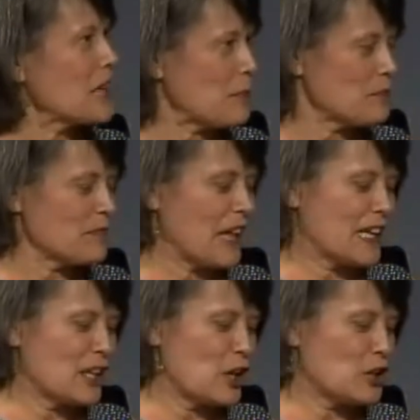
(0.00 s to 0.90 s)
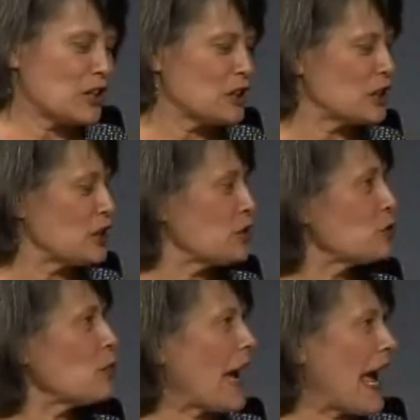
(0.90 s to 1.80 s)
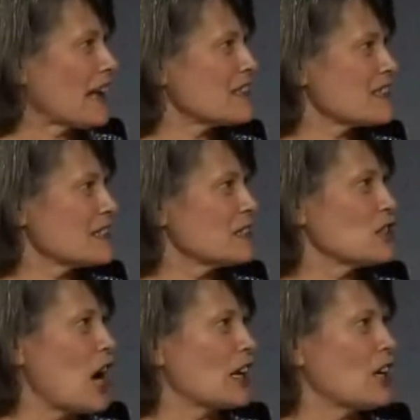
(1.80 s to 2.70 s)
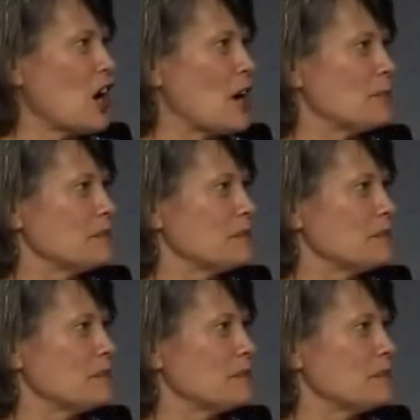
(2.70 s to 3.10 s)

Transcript: Yep, they can go to LaGueWax.com.